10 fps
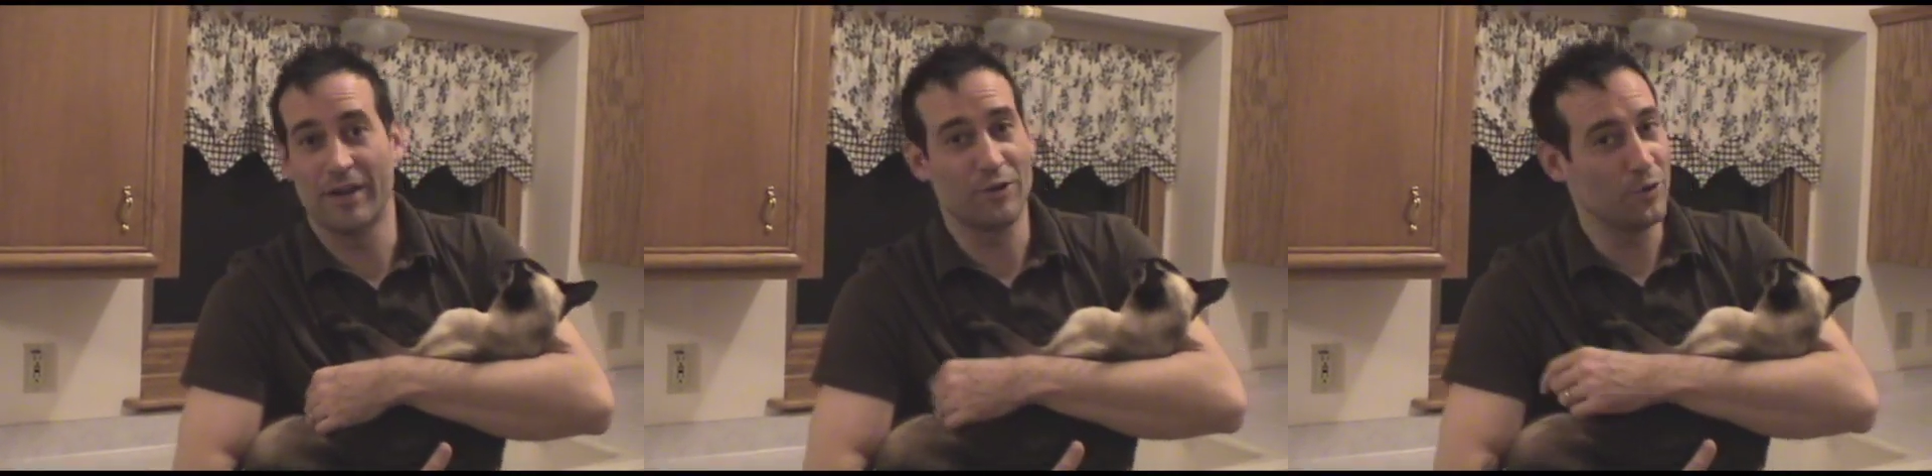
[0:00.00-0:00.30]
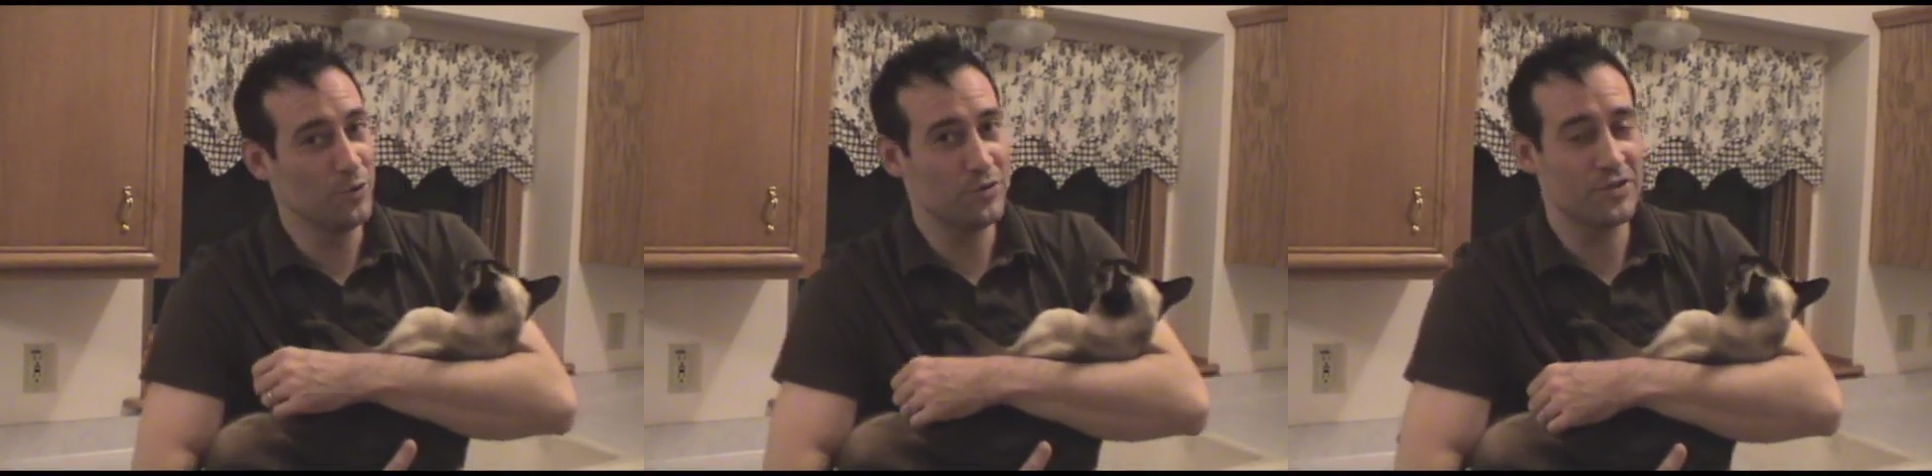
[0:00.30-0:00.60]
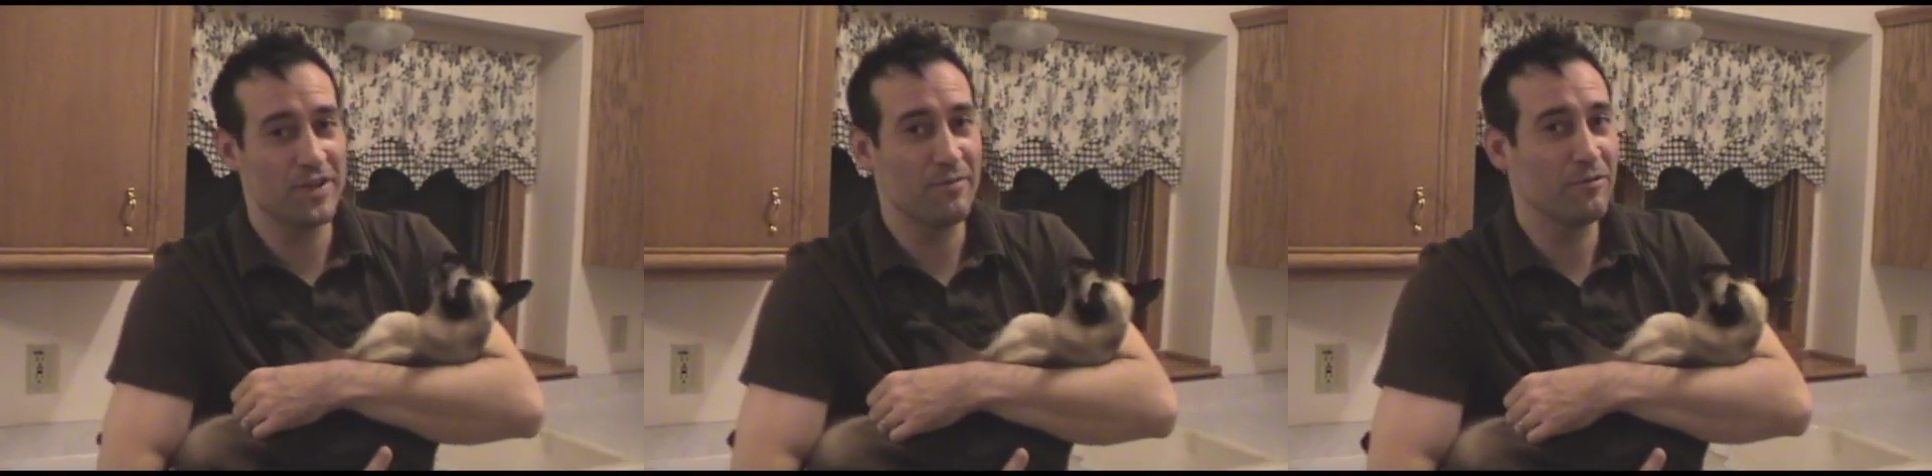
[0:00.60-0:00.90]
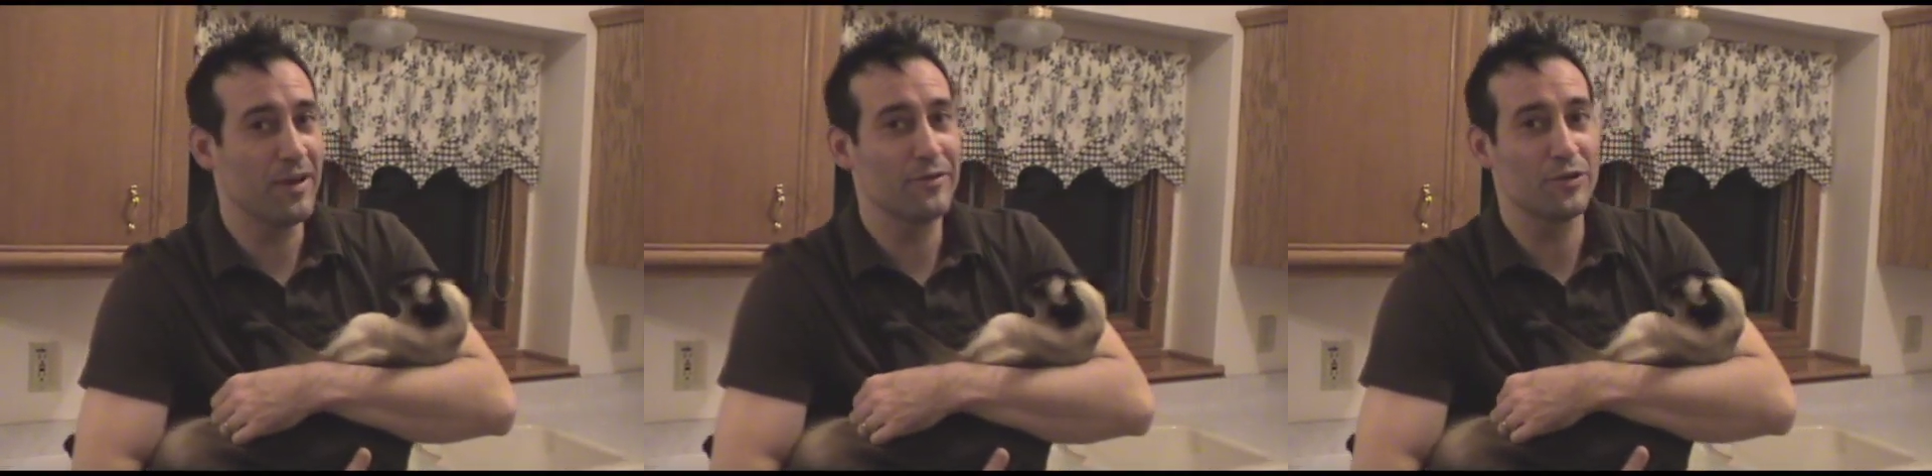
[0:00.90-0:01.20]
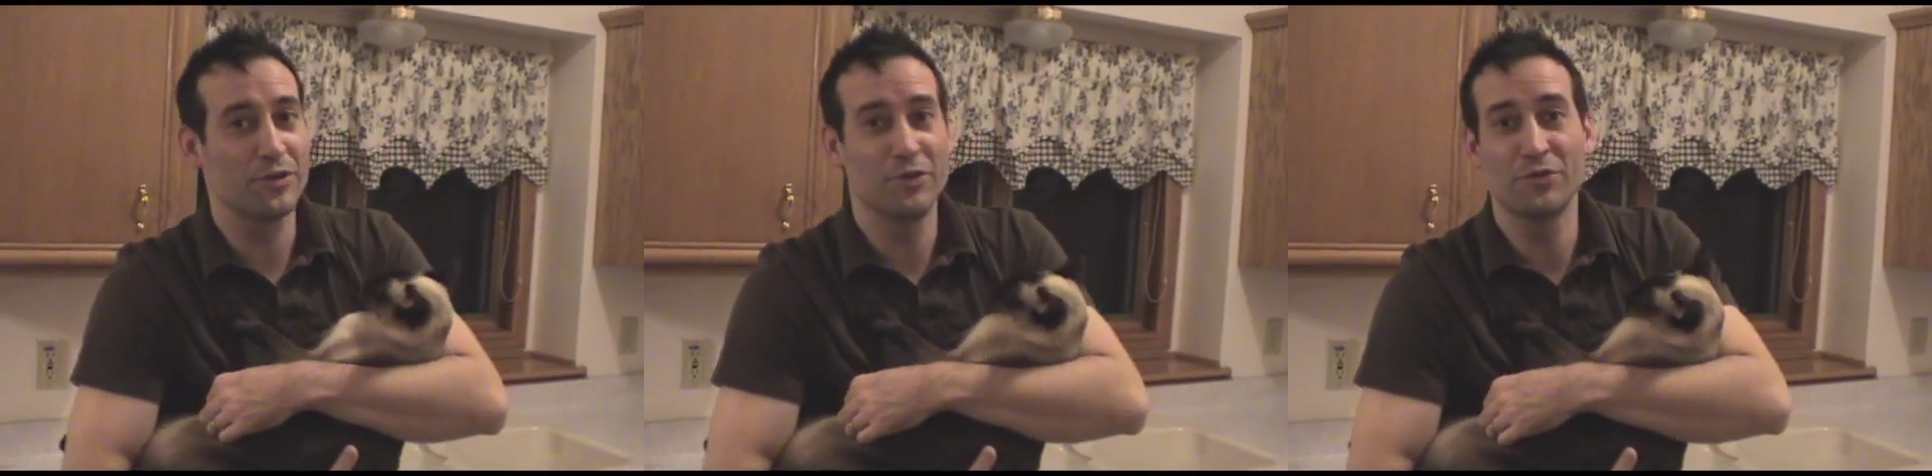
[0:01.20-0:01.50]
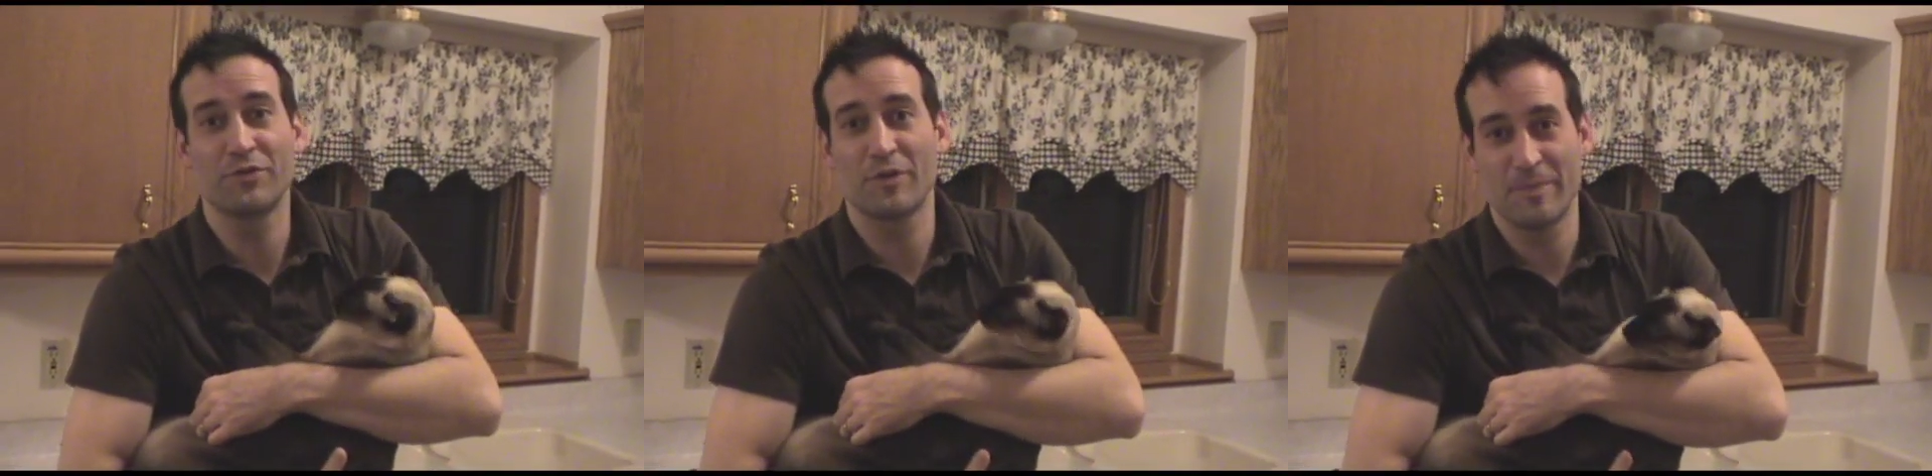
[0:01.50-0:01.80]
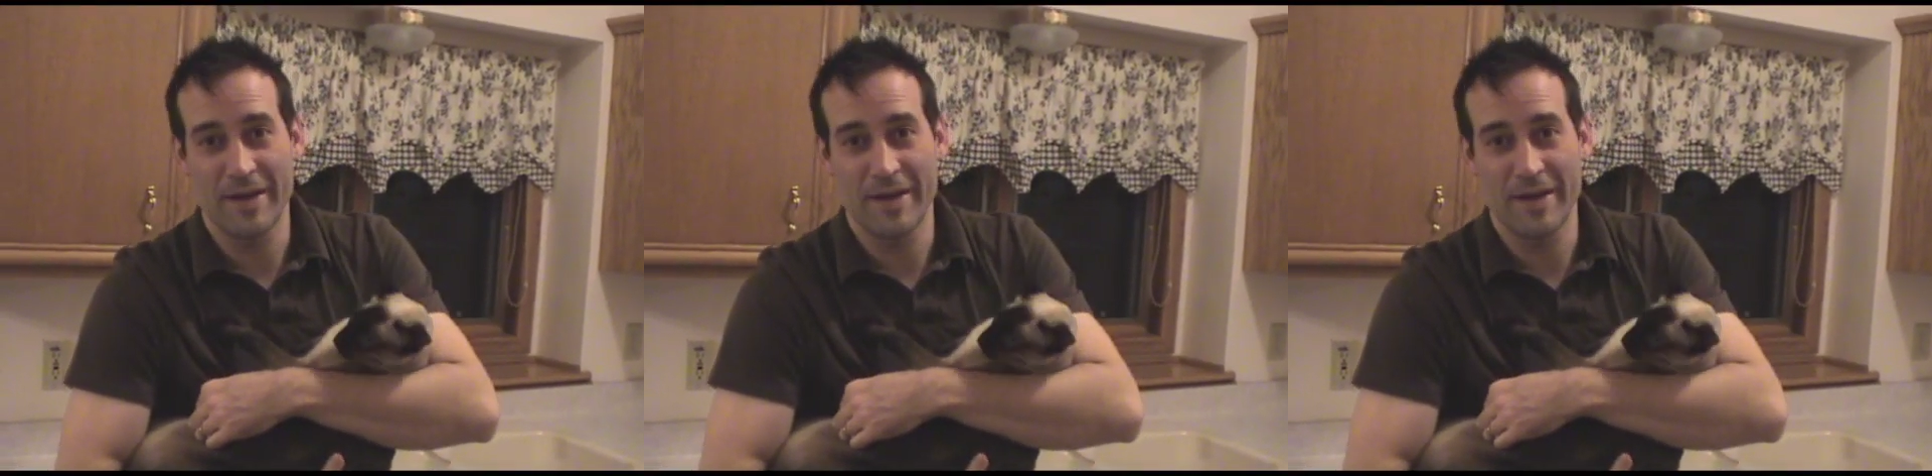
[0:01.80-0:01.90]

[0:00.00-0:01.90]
Now don't use the same flavor you used for the